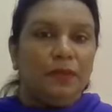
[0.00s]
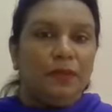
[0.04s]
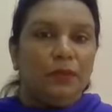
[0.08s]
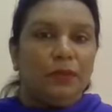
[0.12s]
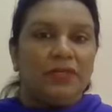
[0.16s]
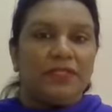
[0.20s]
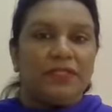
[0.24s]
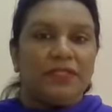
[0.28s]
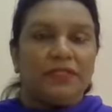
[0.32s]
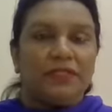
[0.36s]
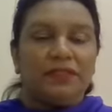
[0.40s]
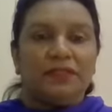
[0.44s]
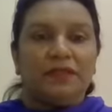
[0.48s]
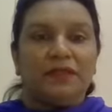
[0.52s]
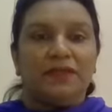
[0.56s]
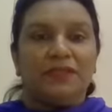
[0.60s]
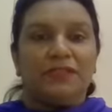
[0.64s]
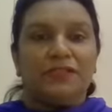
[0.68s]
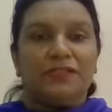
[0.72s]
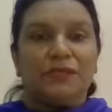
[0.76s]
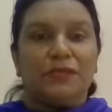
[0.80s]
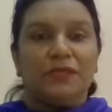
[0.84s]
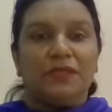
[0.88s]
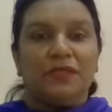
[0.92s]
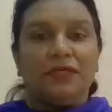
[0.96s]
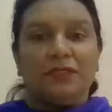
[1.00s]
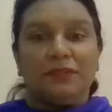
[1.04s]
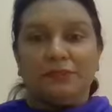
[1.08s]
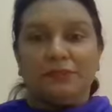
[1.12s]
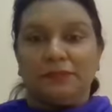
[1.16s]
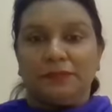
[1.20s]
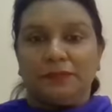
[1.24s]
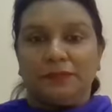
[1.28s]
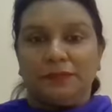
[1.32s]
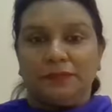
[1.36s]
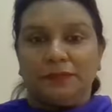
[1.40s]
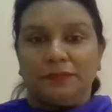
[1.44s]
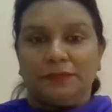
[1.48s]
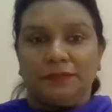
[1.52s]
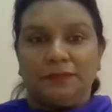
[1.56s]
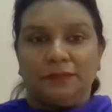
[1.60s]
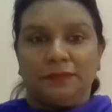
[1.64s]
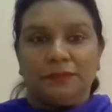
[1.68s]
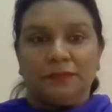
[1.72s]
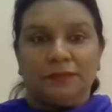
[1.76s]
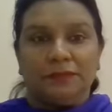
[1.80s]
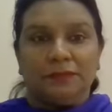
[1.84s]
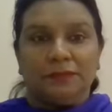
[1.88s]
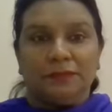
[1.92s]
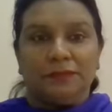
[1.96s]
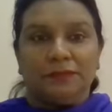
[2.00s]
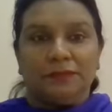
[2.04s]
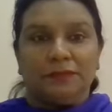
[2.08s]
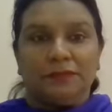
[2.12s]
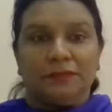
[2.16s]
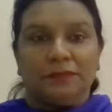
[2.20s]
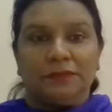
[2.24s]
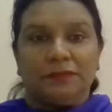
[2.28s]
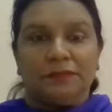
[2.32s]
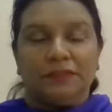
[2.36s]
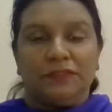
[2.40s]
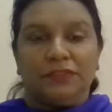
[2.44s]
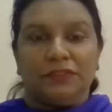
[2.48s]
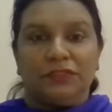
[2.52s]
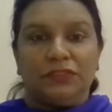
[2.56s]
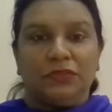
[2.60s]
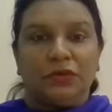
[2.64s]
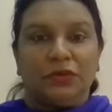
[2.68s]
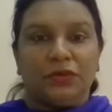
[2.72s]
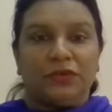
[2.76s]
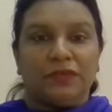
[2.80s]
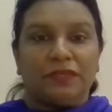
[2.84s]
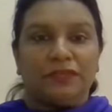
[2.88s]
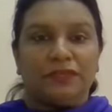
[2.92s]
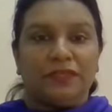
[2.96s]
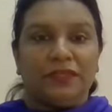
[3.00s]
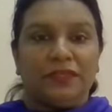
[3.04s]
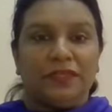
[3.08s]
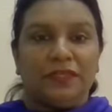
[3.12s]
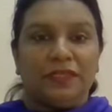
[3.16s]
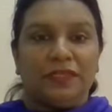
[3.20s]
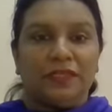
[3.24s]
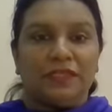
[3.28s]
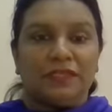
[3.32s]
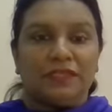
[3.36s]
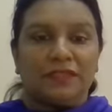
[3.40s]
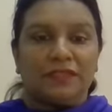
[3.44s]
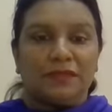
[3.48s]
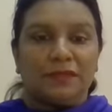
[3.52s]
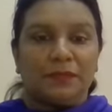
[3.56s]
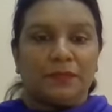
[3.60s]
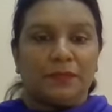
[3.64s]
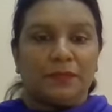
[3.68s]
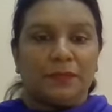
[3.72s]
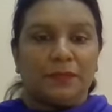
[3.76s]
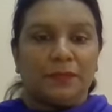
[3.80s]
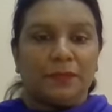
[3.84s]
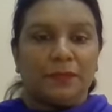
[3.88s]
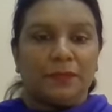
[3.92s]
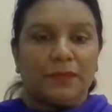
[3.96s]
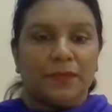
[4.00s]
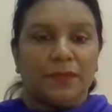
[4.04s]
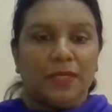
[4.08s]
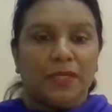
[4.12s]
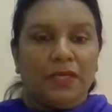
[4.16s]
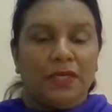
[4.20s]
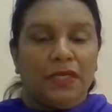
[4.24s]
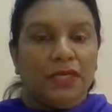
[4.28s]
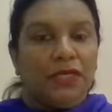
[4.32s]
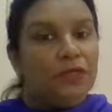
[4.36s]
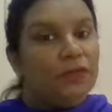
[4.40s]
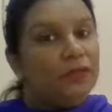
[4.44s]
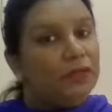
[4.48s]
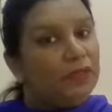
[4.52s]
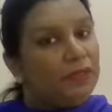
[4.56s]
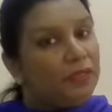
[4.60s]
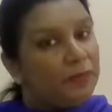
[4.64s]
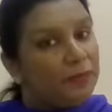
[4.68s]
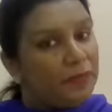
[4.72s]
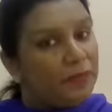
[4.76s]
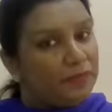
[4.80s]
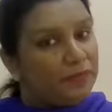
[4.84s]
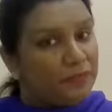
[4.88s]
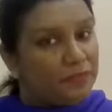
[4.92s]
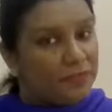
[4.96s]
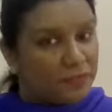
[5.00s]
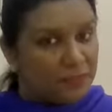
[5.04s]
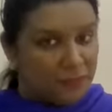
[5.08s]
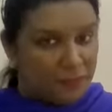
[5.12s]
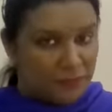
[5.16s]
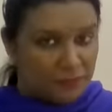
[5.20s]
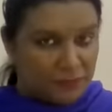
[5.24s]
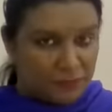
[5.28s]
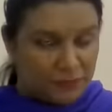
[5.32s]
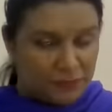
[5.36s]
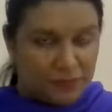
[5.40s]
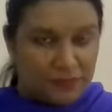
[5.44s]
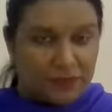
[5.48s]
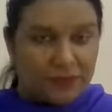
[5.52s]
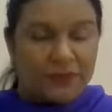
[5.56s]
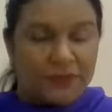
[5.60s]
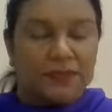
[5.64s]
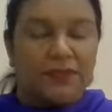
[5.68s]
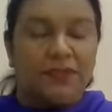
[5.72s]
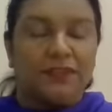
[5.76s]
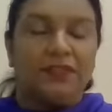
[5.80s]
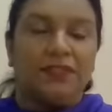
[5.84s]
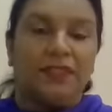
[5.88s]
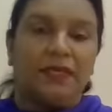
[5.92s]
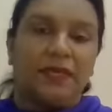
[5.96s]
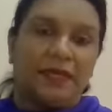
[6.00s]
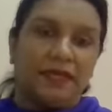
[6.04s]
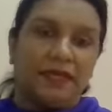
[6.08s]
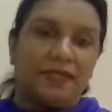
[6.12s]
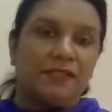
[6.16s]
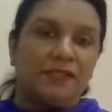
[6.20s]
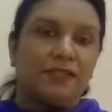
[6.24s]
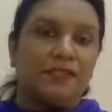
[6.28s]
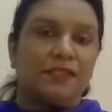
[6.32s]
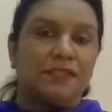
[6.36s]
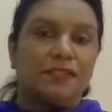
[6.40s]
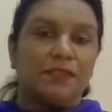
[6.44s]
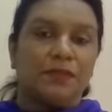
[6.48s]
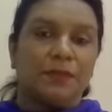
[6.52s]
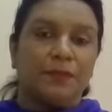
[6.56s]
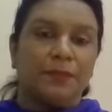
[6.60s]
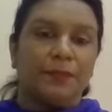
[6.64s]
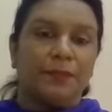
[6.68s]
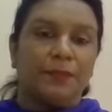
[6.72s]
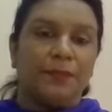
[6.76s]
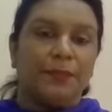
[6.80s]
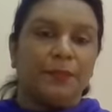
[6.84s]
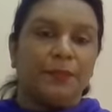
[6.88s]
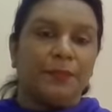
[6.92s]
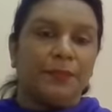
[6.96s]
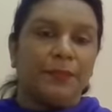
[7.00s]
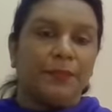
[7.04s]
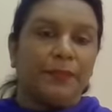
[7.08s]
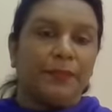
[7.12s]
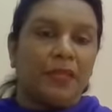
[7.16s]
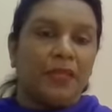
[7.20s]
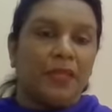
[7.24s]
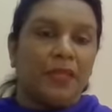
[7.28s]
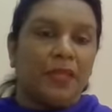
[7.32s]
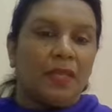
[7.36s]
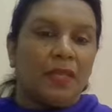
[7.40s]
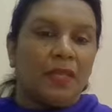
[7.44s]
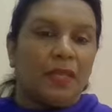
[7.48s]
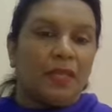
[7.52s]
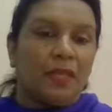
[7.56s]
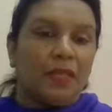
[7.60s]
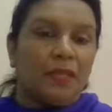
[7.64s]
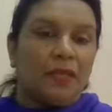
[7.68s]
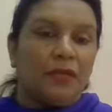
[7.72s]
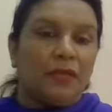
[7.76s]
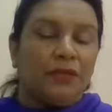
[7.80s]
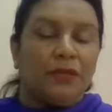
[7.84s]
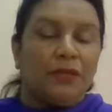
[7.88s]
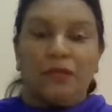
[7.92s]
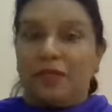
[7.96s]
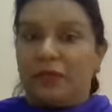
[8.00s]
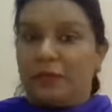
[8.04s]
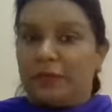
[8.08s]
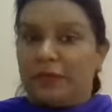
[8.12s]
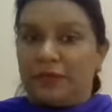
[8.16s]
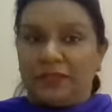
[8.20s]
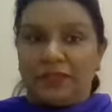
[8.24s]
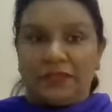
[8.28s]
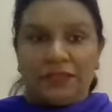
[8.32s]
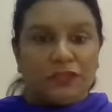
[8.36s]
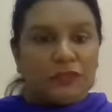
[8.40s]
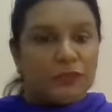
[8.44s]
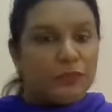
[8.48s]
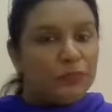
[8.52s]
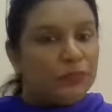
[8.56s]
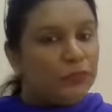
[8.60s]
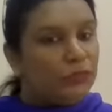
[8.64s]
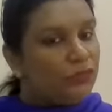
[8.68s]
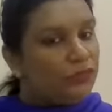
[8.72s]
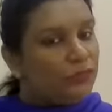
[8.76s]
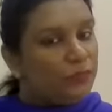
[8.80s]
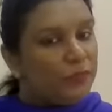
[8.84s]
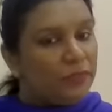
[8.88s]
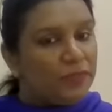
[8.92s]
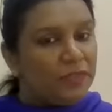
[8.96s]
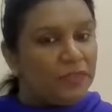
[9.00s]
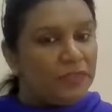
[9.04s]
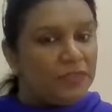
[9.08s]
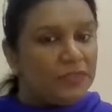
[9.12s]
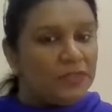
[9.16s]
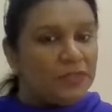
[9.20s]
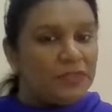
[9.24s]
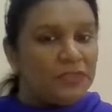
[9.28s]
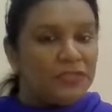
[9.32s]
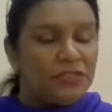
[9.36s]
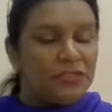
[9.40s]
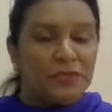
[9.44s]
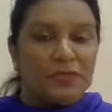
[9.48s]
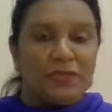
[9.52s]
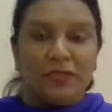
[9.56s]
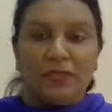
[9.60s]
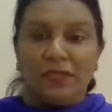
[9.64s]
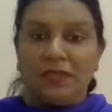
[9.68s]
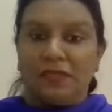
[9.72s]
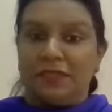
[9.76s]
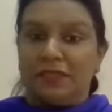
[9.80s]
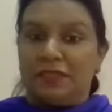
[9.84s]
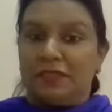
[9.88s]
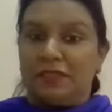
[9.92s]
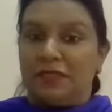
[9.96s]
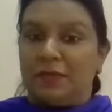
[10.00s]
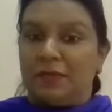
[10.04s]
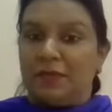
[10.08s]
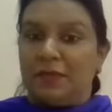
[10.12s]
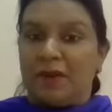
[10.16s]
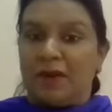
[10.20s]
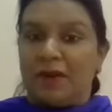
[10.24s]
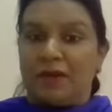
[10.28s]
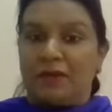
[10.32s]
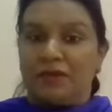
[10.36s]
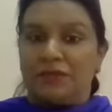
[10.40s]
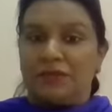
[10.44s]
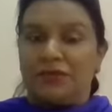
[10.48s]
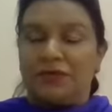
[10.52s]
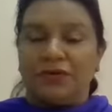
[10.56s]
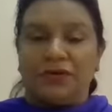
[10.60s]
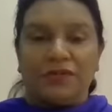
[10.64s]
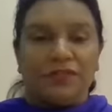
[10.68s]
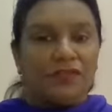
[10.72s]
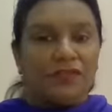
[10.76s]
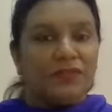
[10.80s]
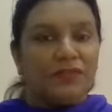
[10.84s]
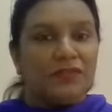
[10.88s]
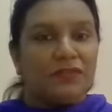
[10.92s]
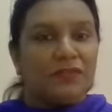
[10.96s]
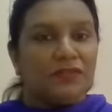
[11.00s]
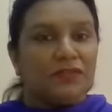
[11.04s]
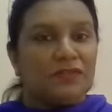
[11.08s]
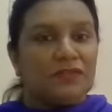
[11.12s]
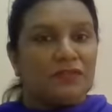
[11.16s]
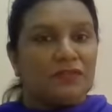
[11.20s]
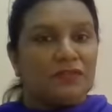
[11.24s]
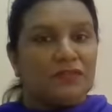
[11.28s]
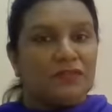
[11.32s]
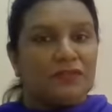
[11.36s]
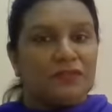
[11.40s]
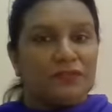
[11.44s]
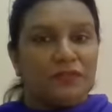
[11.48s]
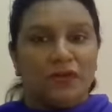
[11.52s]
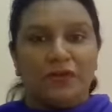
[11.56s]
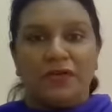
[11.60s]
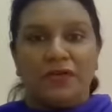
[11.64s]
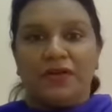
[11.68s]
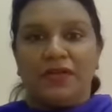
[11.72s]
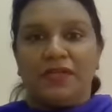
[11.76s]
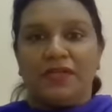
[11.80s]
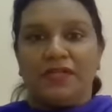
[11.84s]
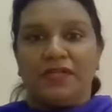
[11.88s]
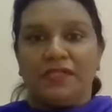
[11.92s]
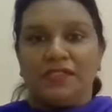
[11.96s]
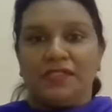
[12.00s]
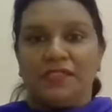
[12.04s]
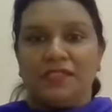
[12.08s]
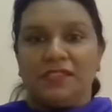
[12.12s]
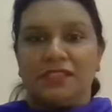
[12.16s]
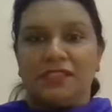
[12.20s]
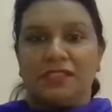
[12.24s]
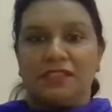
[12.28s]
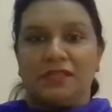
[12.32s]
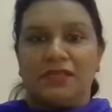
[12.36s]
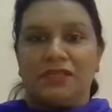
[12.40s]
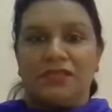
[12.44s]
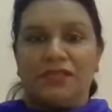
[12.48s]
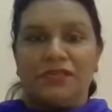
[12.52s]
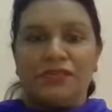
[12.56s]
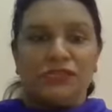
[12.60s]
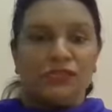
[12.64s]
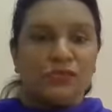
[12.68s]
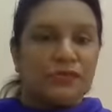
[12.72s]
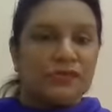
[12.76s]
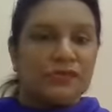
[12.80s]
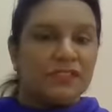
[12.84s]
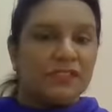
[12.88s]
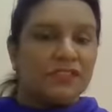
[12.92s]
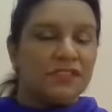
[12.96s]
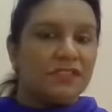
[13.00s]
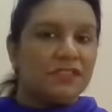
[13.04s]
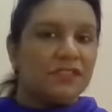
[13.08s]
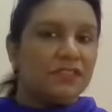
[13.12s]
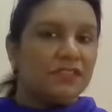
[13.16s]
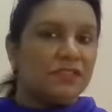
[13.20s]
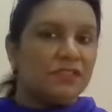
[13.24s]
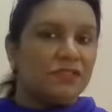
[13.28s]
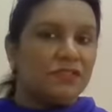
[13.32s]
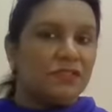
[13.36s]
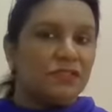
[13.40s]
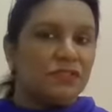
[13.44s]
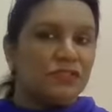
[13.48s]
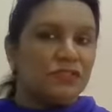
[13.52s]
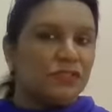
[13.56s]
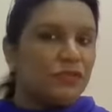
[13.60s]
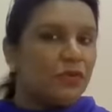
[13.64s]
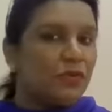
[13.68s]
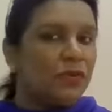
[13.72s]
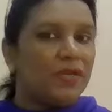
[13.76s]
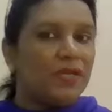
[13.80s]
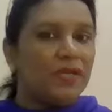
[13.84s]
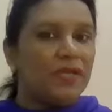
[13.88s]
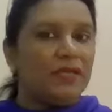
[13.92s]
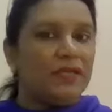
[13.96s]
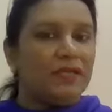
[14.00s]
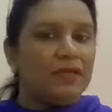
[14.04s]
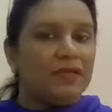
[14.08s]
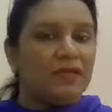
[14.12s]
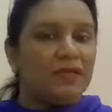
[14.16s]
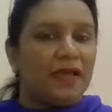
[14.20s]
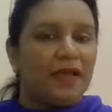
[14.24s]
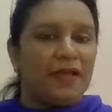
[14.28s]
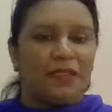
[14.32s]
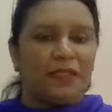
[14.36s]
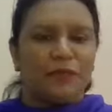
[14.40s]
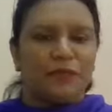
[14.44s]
What are the things you learn in the geography lesson? You learn about the earth, yes. You learn about the earth movement, you learn about rivers and forests and resources and soil and